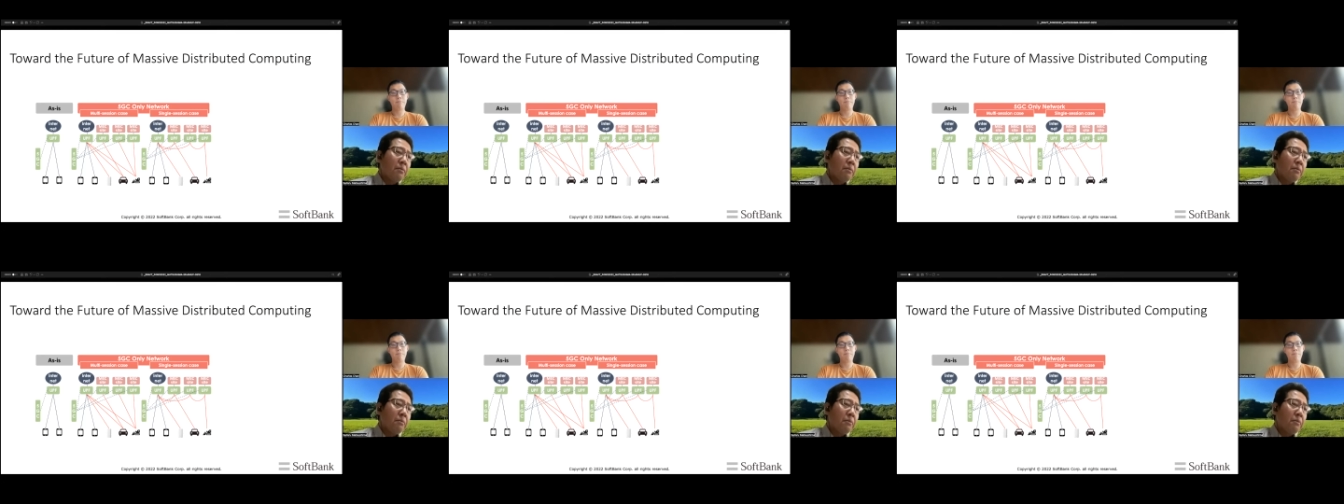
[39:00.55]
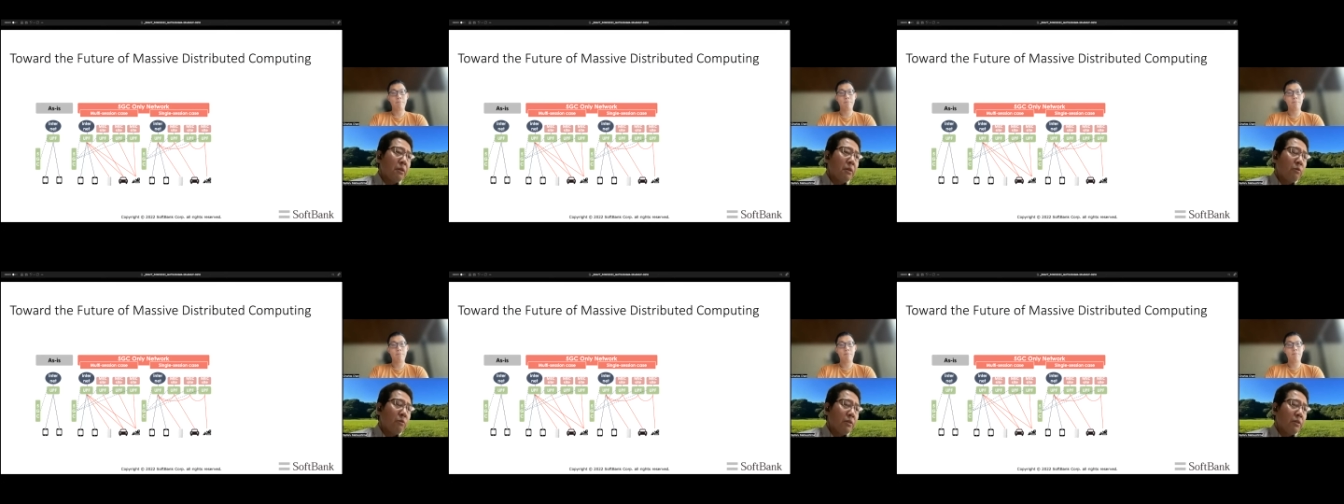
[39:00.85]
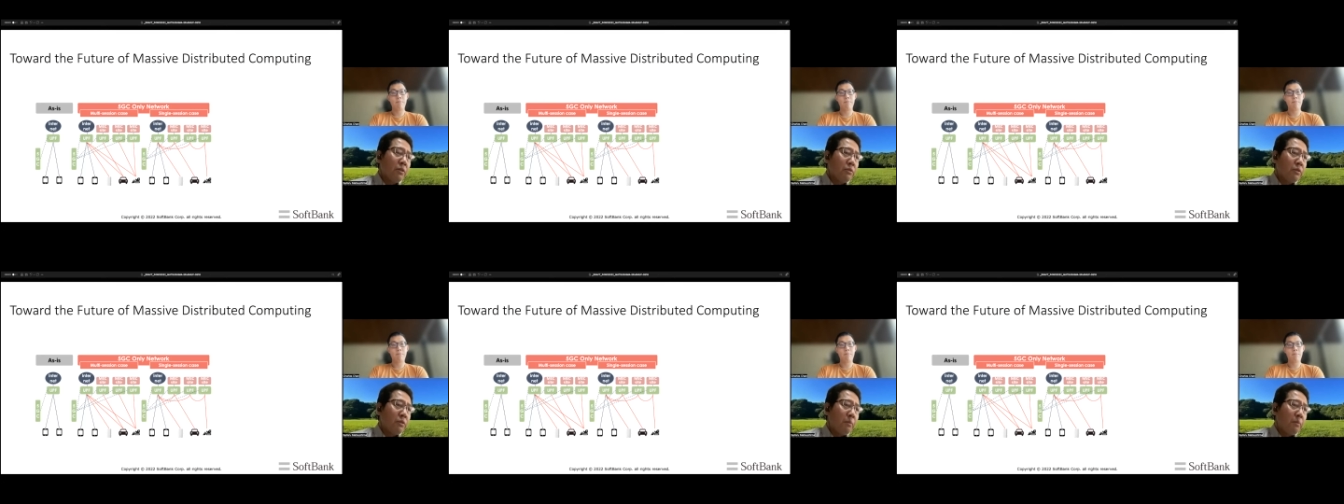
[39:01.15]
we want
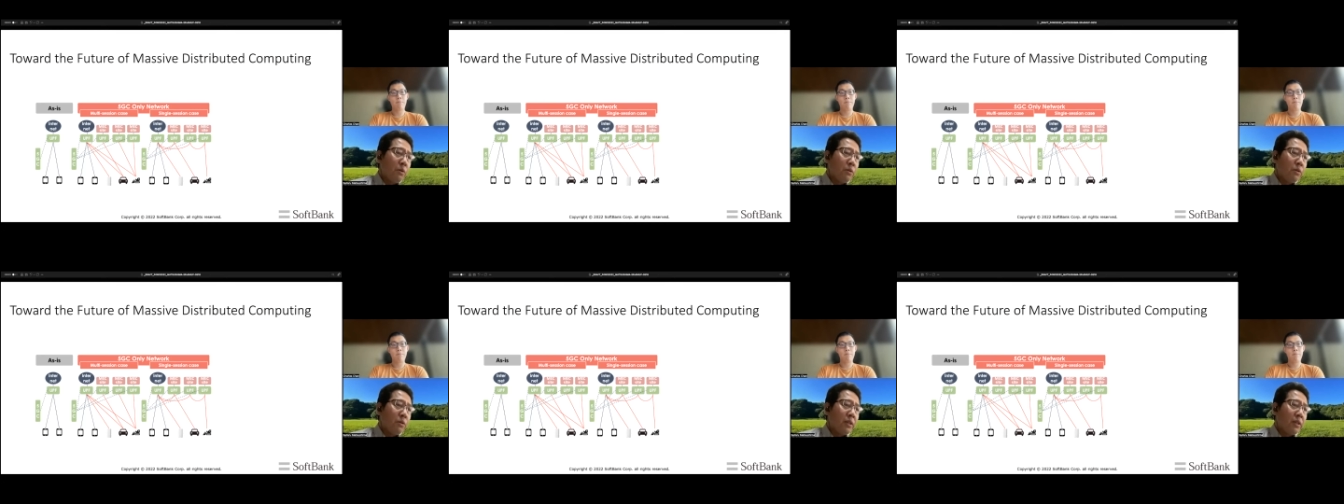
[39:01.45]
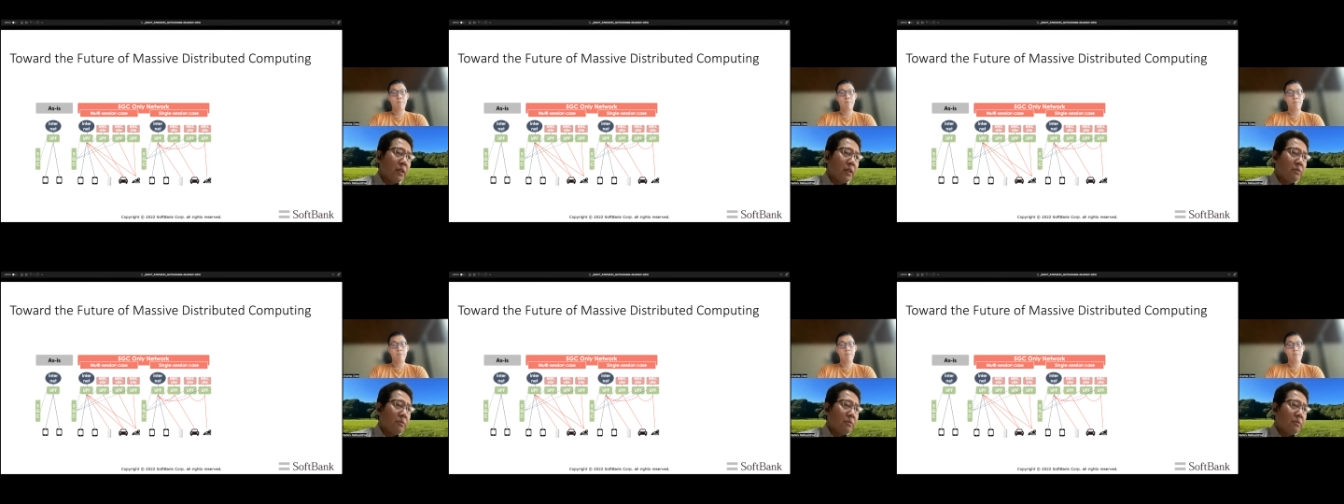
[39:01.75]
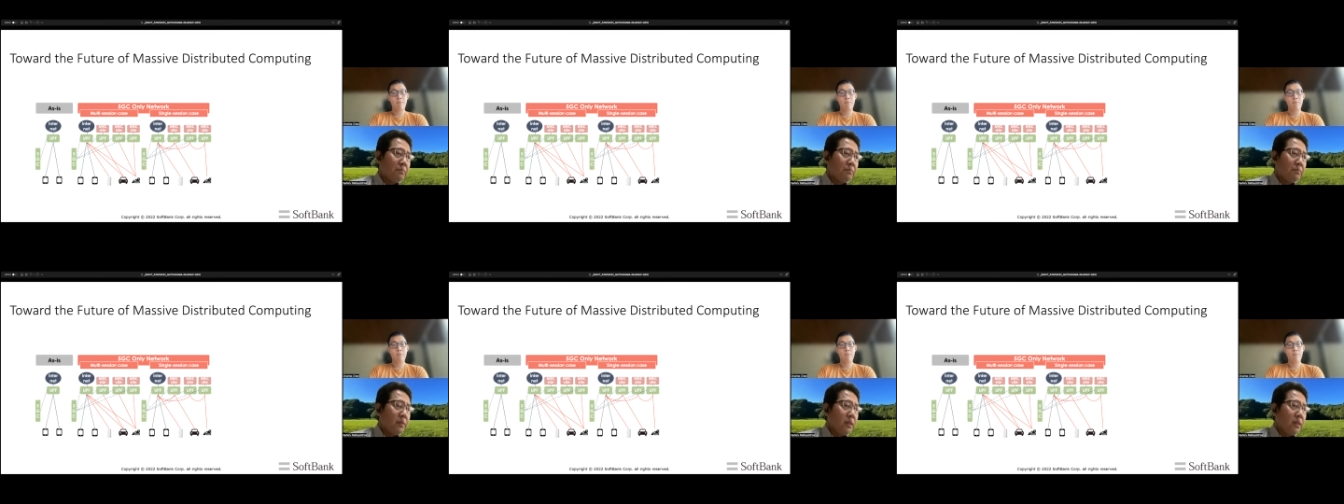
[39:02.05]
to avoid that
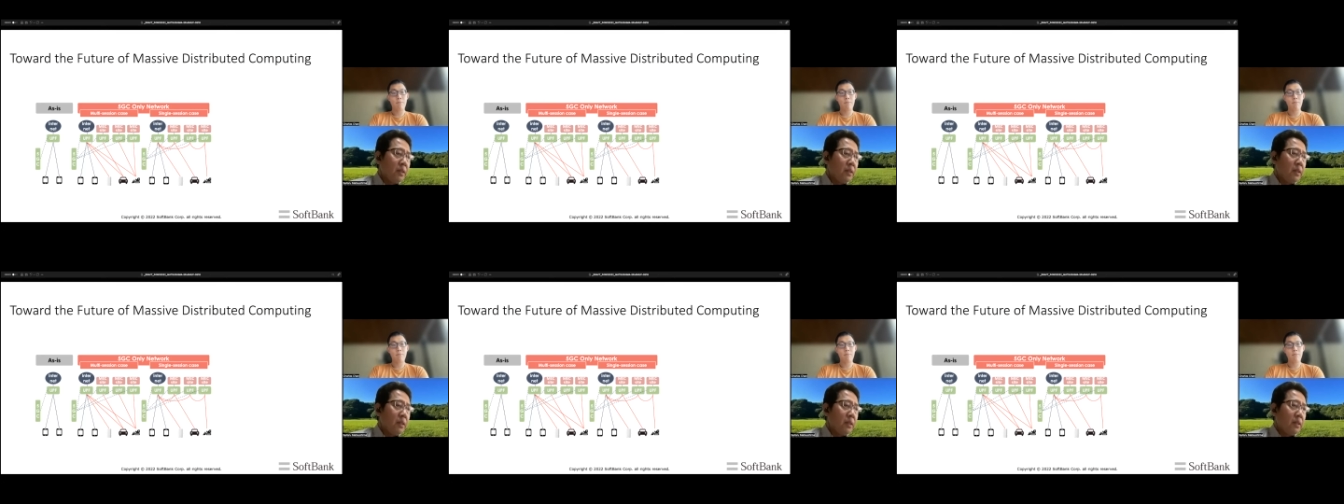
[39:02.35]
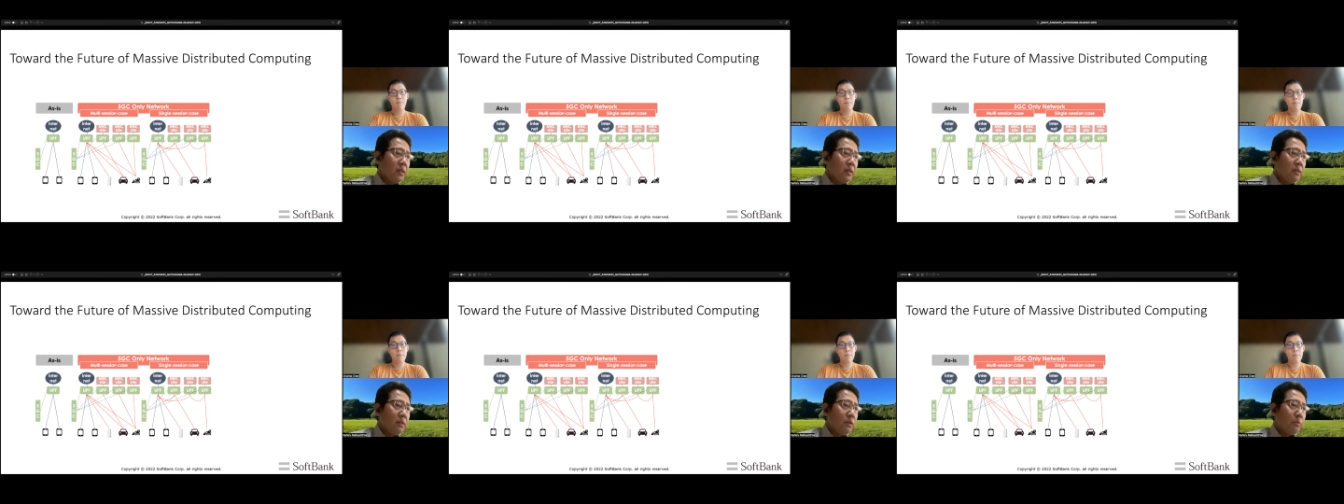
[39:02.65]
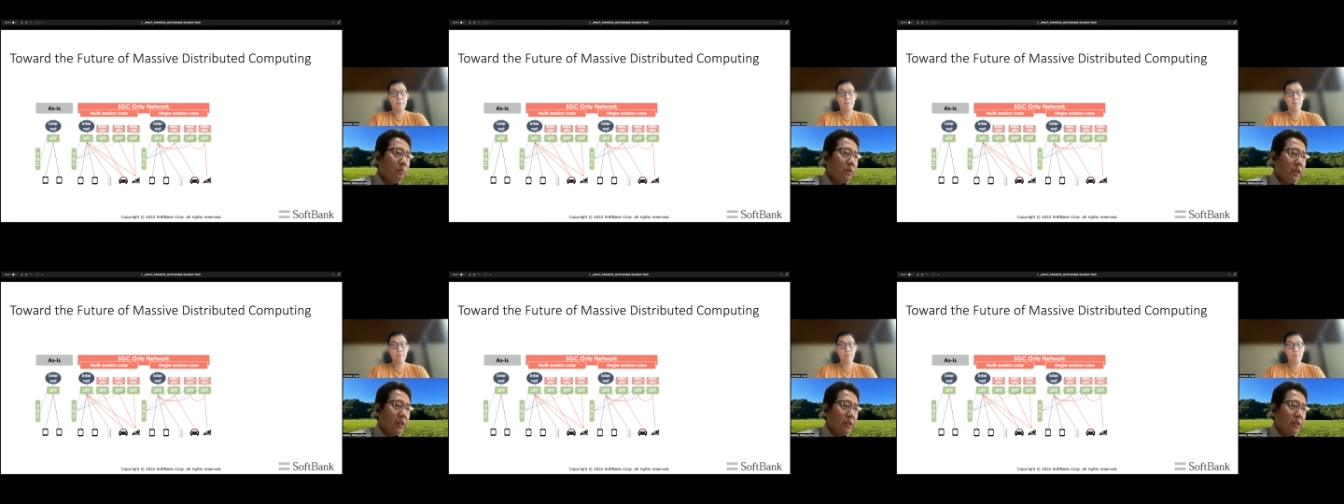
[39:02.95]

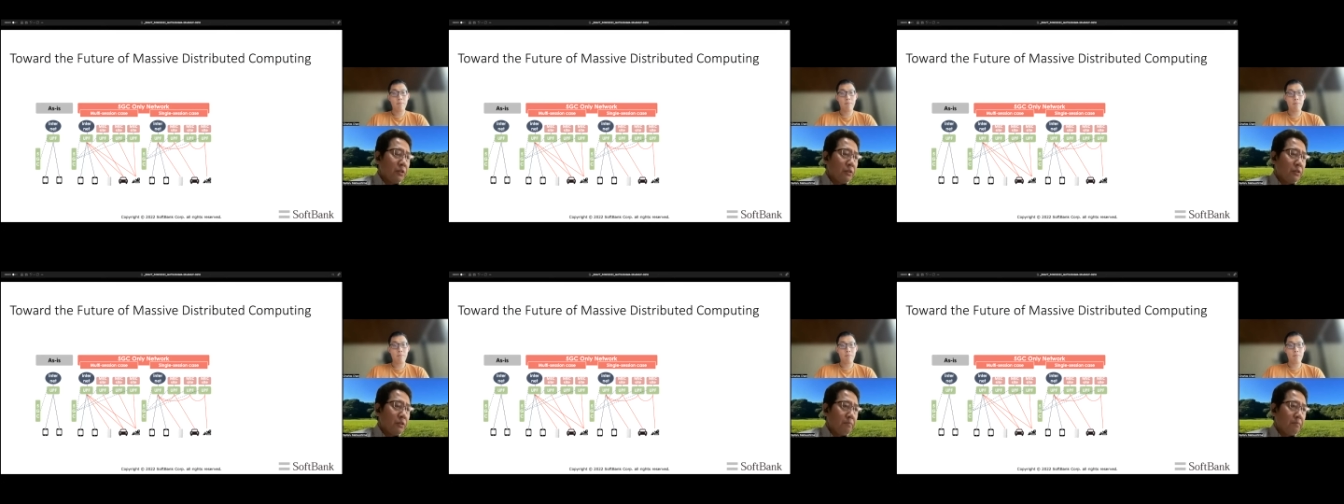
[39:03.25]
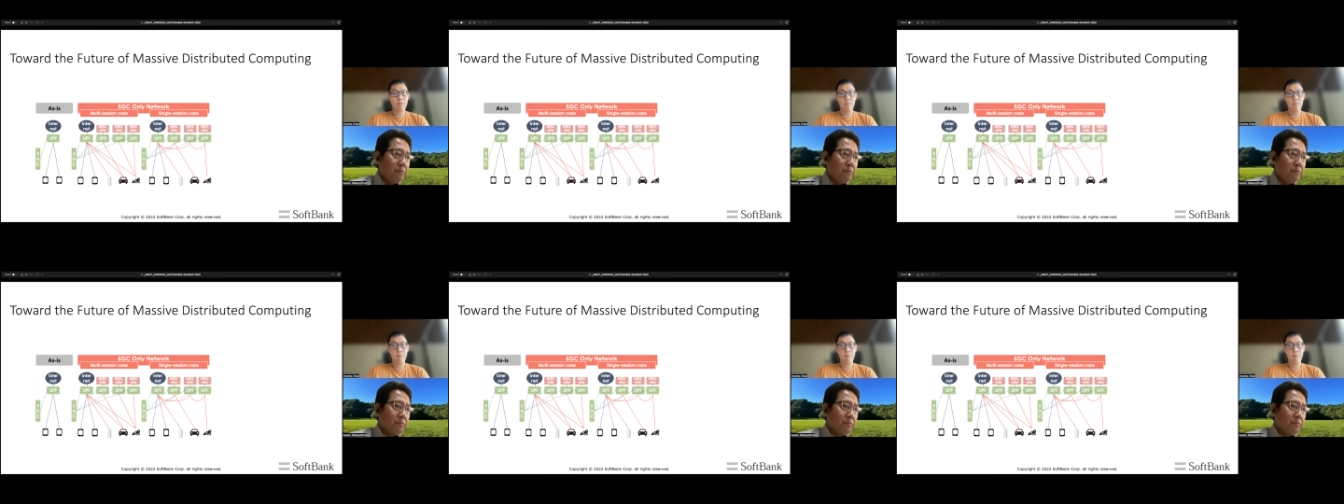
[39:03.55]
operation